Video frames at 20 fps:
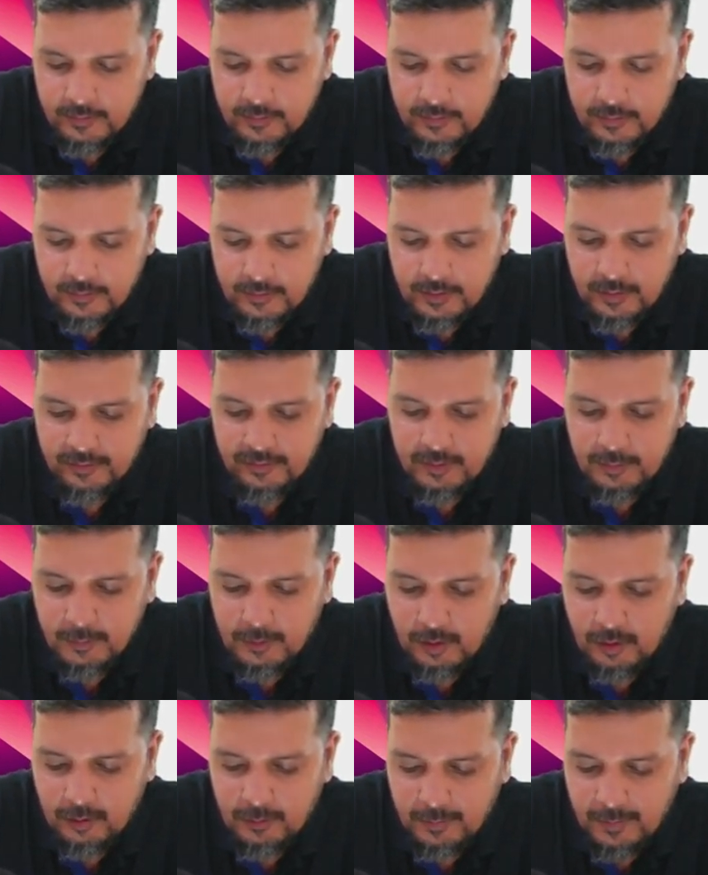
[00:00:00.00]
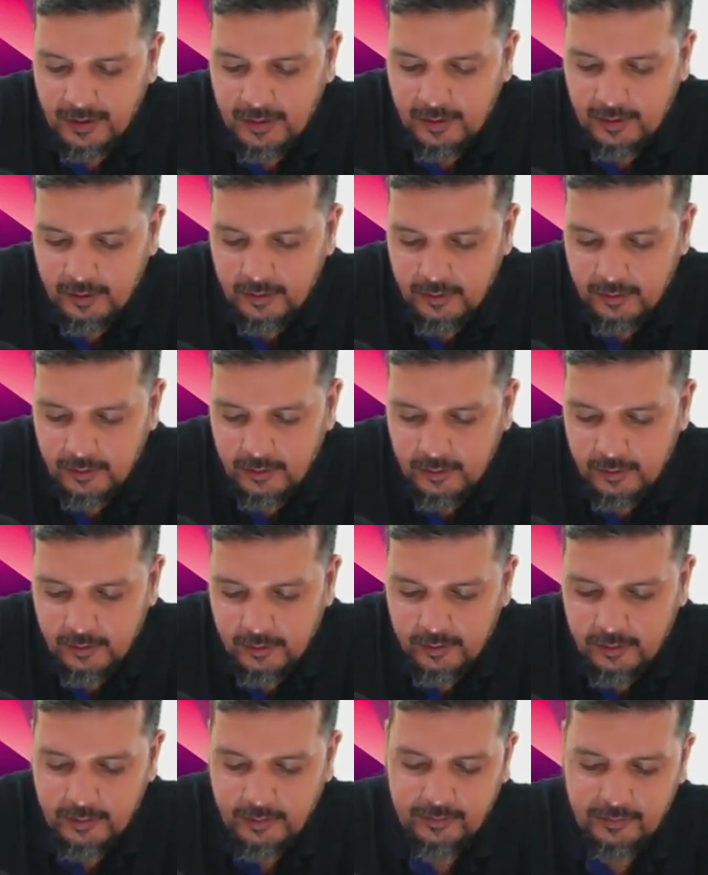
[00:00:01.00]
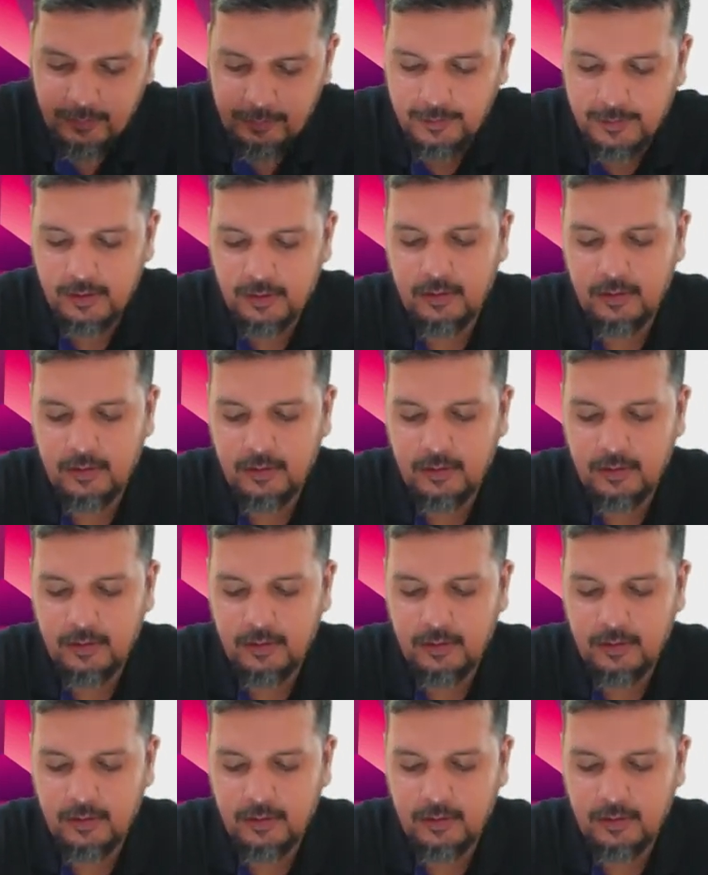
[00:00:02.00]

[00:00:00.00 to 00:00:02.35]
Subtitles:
customer or my recipient.